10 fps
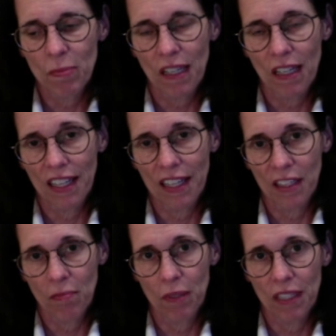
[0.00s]

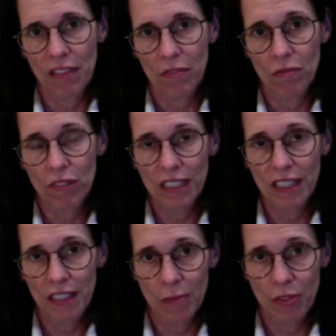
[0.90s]
Pollyannic, but it really
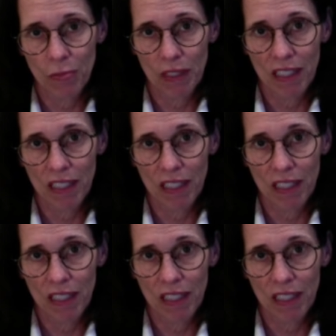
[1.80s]
helps me to